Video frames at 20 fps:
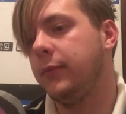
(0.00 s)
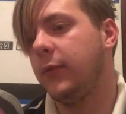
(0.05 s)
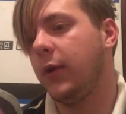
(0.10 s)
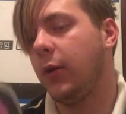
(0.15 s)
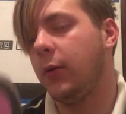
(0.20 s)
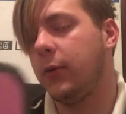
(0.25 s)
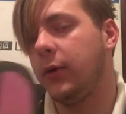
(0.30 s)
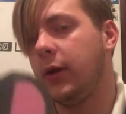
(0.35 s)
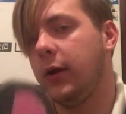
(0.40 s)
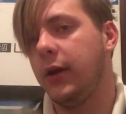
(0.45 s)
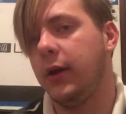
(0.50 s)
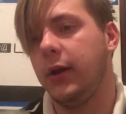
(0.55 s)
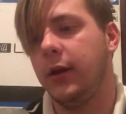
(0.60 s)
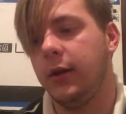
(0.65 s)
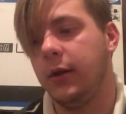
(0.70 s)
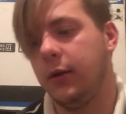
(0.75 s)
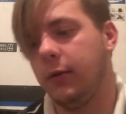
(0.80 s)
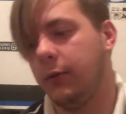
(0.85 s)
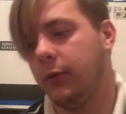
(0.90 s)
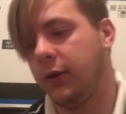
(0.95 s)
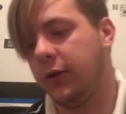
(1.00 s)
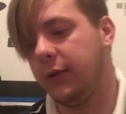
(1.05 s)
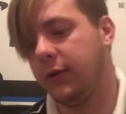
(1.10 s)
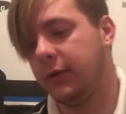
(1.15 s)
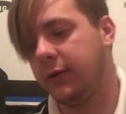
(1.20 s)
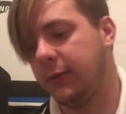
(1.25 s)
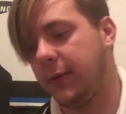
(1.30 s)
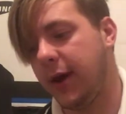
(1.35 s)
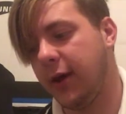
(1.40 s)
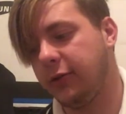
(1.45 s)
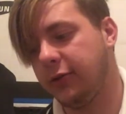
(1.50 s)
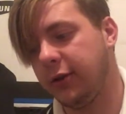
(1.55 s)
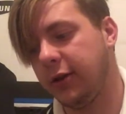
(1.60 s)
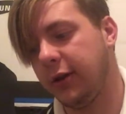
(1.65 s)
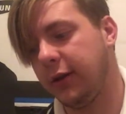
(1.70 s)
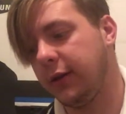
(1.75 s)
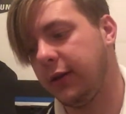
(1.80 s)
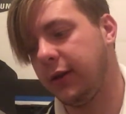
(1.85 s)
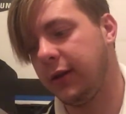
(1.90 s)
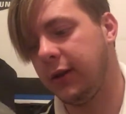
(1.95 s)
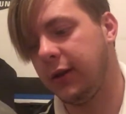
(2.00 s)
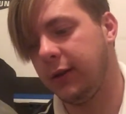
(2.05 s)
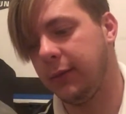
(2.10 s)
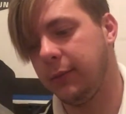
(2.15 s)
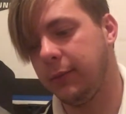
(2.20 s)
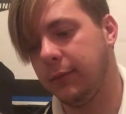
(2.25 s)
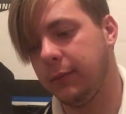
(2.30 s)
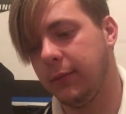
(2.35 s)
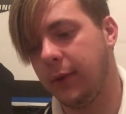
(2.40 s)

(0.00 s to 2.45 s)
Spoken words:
Y'all really smashed it on the